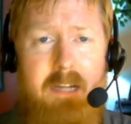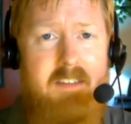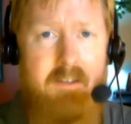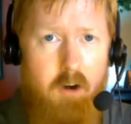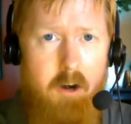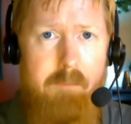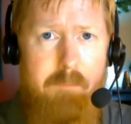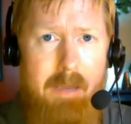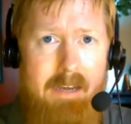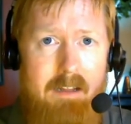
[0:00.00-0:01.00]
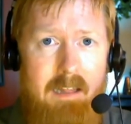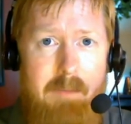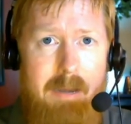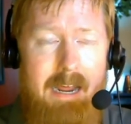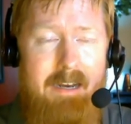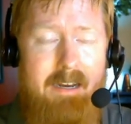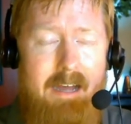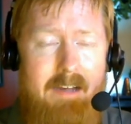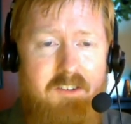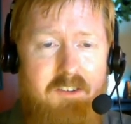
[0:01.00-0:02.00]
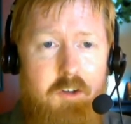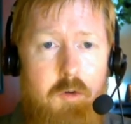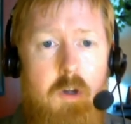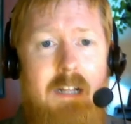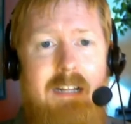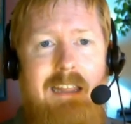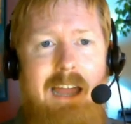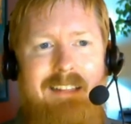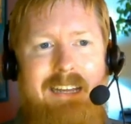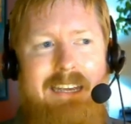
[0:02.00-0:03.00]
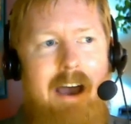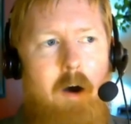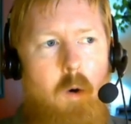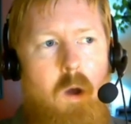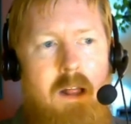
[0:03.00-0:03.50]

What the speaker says: They've already been eliminated, as you likely know,